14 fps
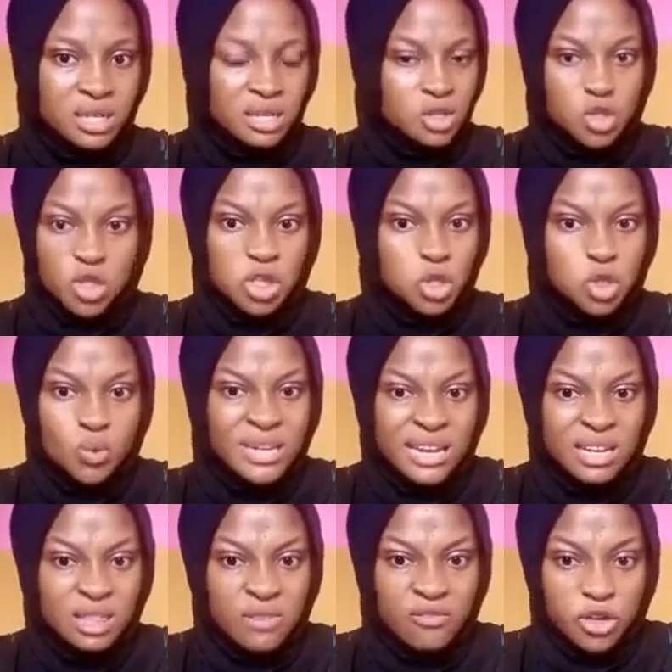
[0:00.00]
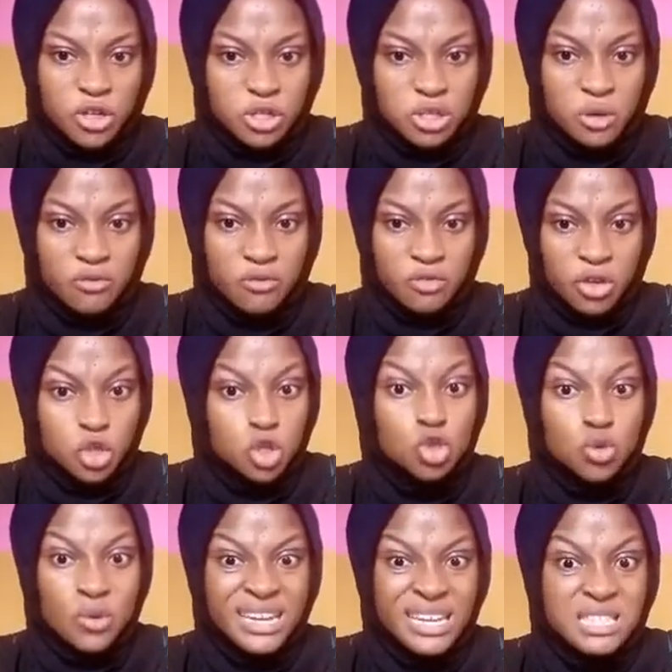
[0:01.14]
You're not doing anything for yourself. You're
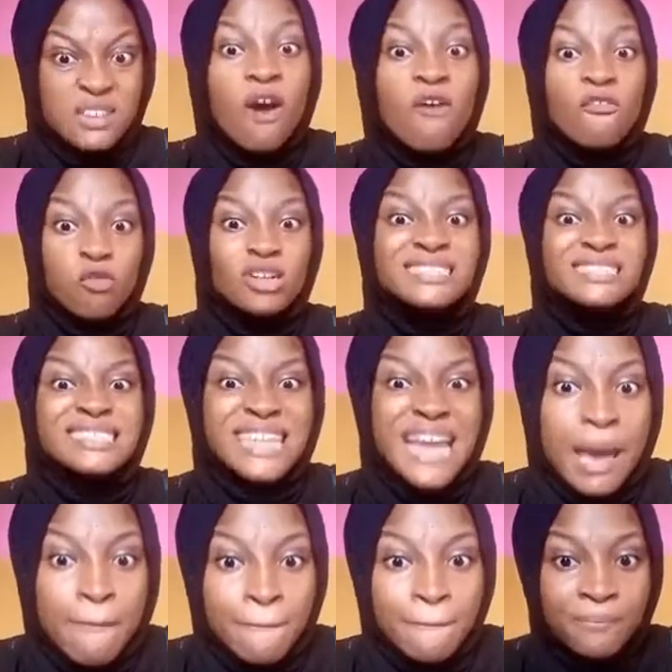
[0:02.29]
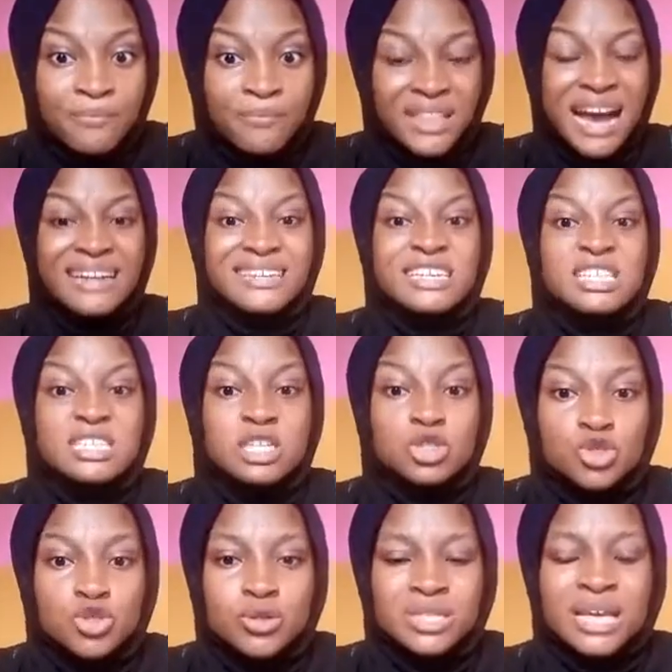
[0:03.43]
doing it for them. That is the
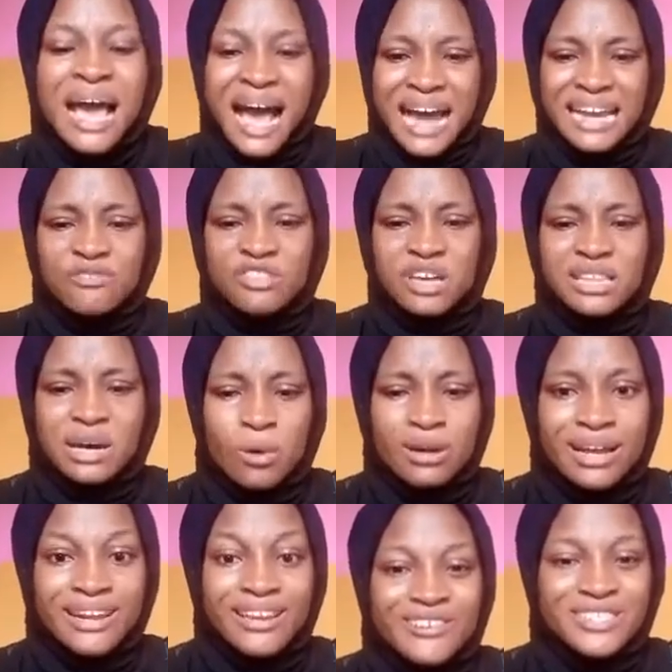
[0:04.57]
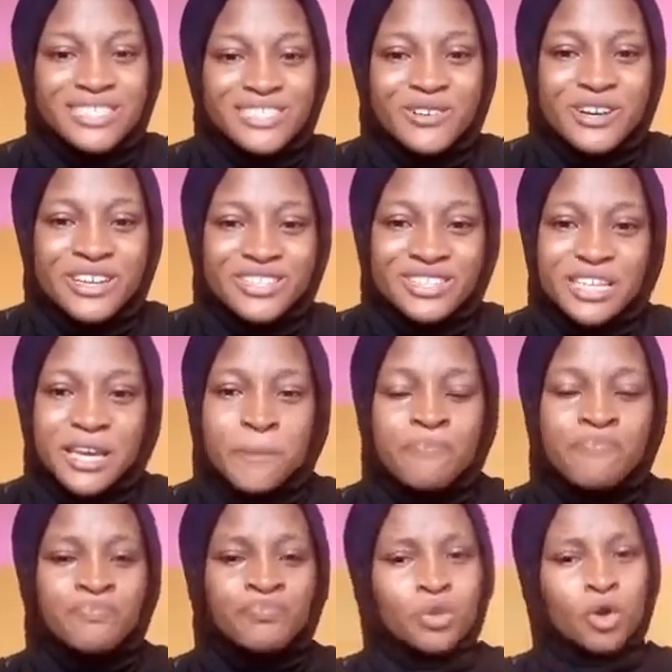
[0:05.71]
truth. And after that, what are they still going to say?
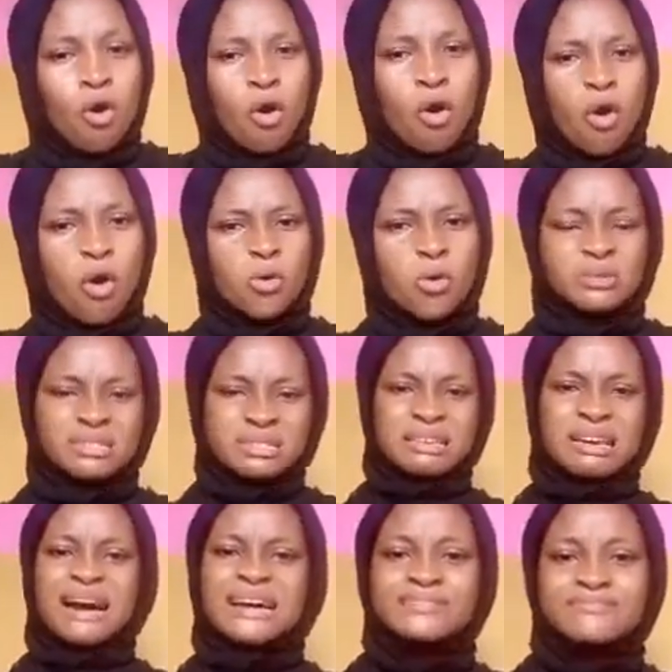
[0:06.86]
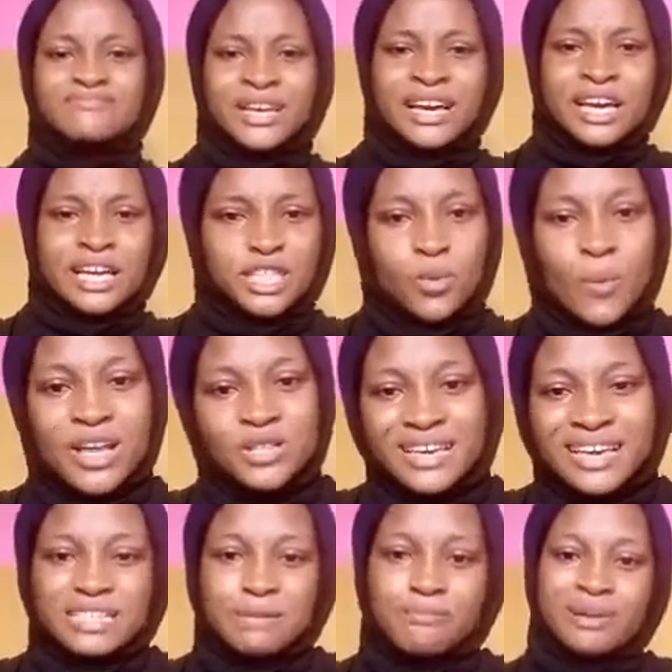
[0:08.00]
Oh, see her. She went to
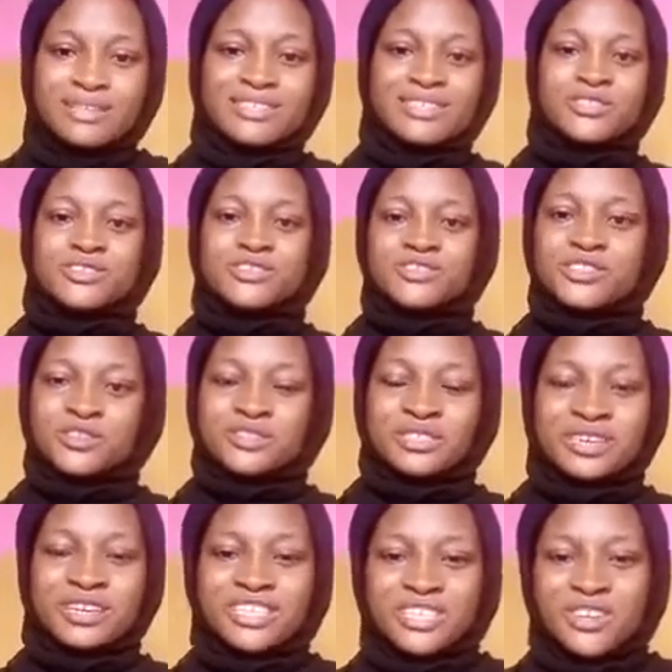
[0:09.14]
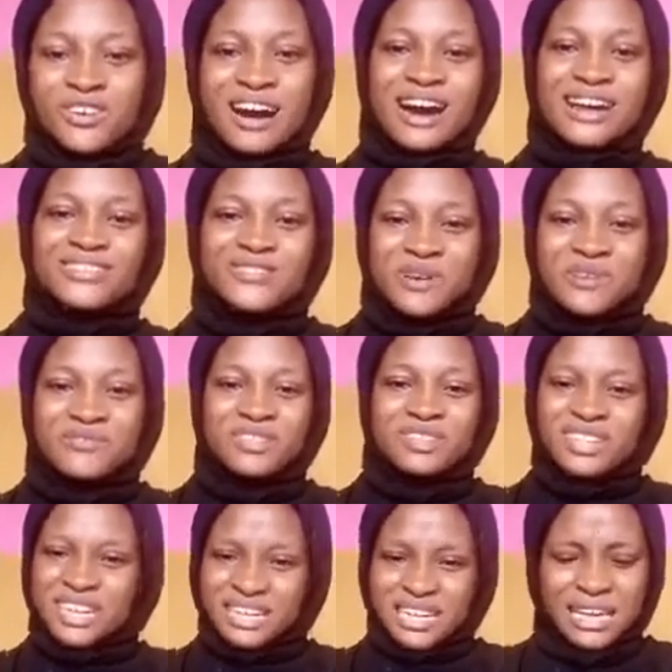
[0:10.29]
get a plastic surgery done. She don't hide to everything.
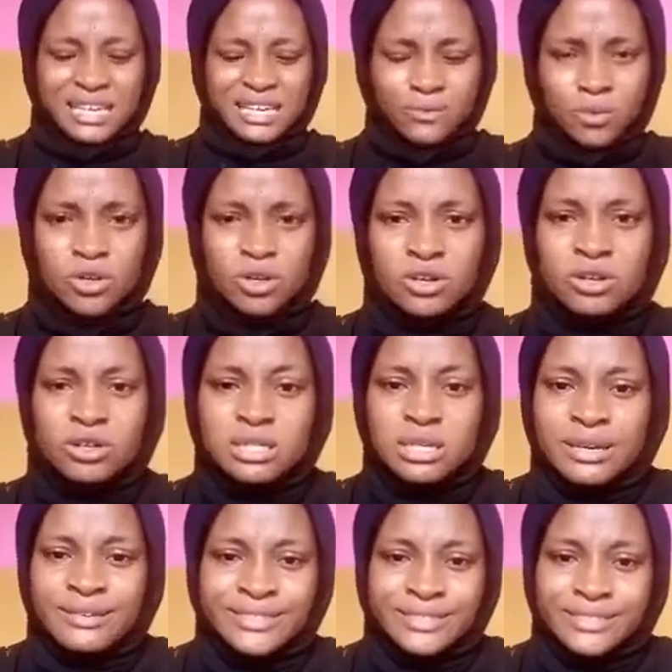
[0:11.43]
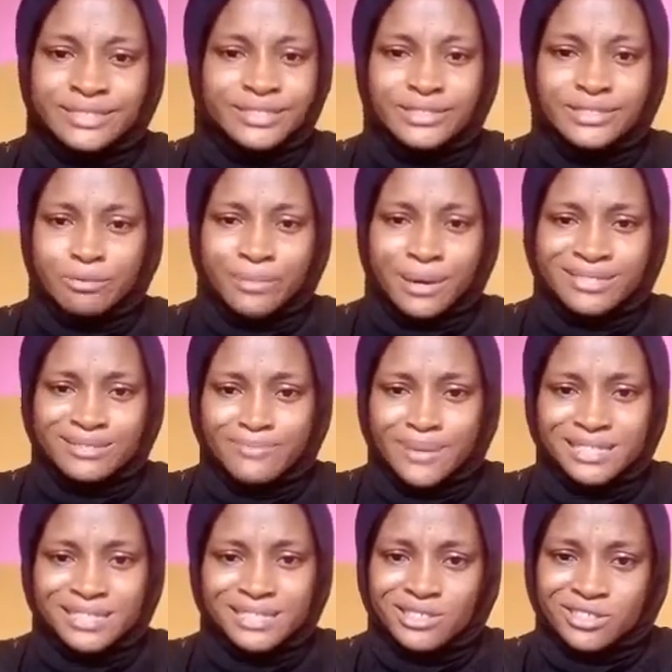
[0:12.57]
And I would not know, say she did
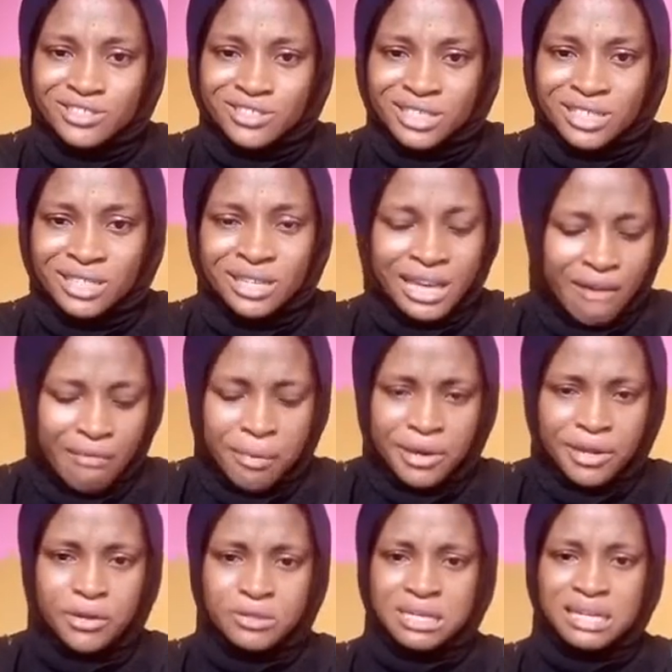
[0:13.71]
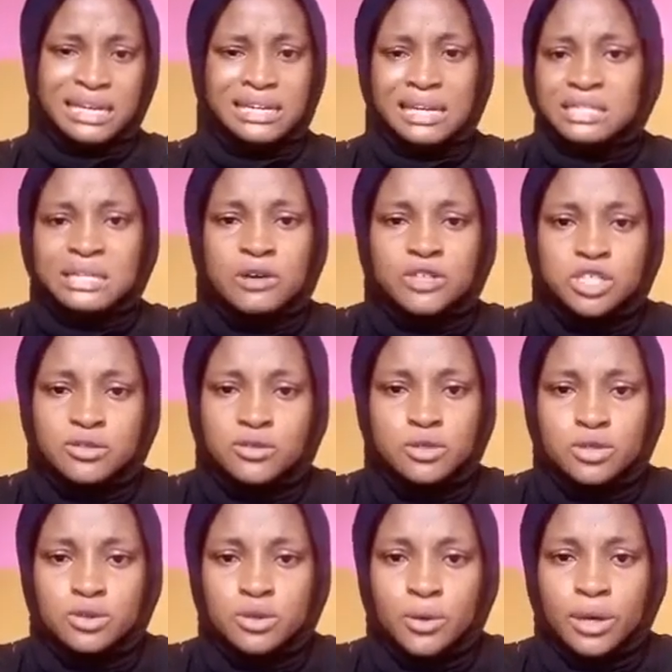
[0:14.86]
plastic surgery. Everybody knows that. That's not how she used
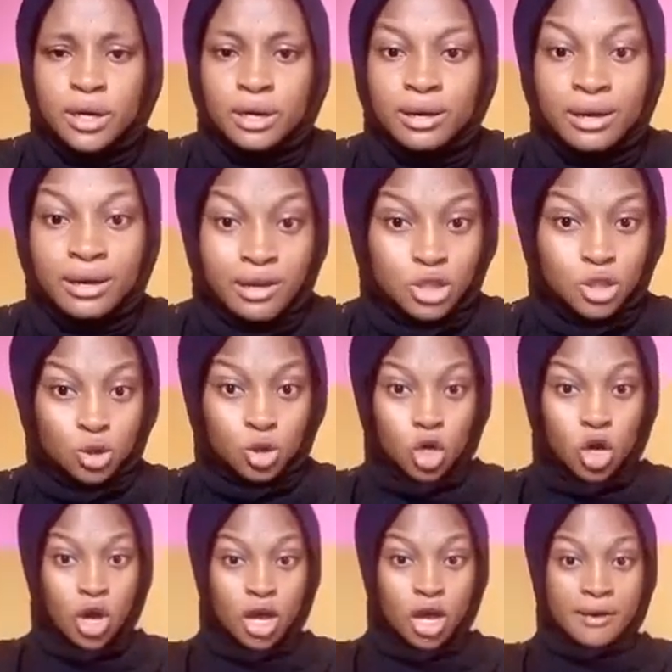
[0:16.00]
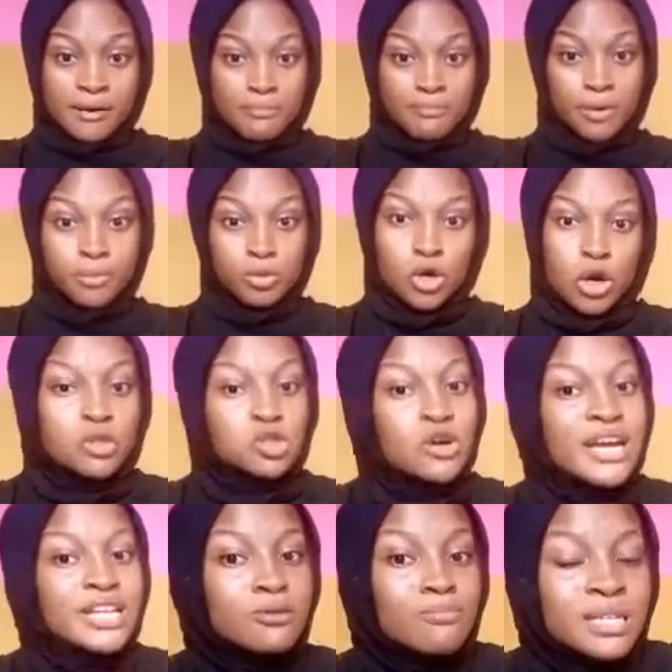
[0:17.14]
to look. Shoton, the people you're trying
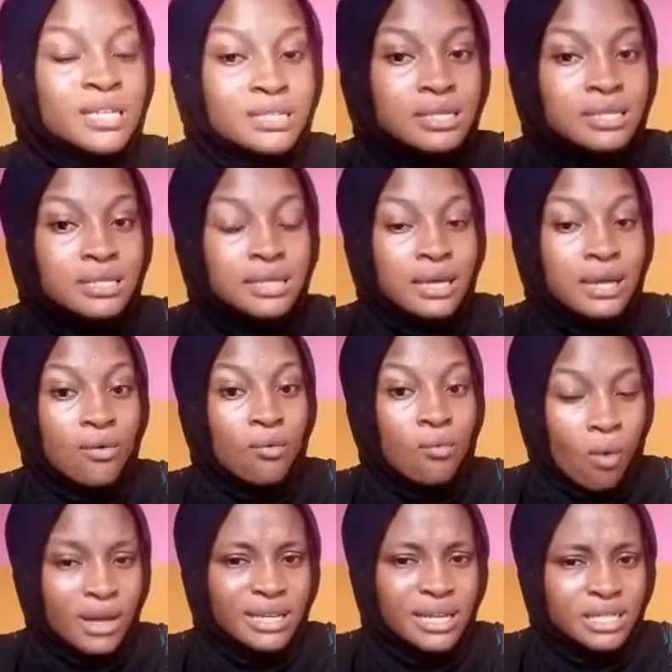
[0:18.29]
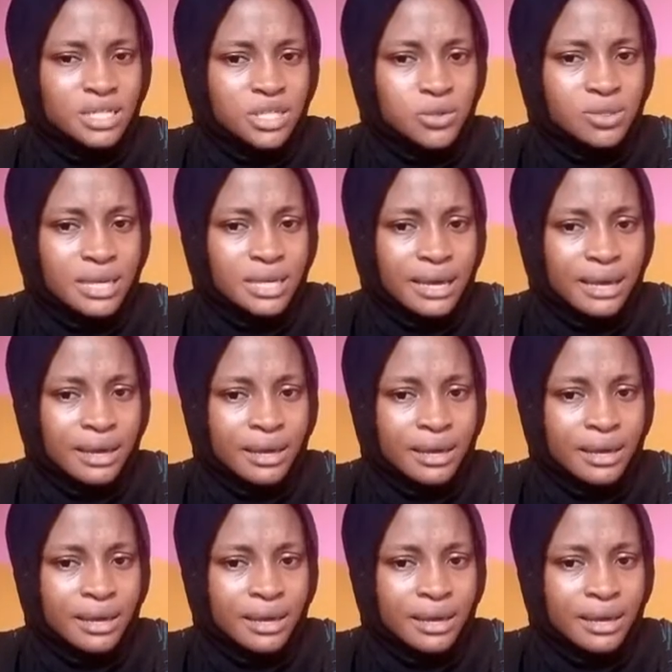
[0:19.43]
to please, what did they still say?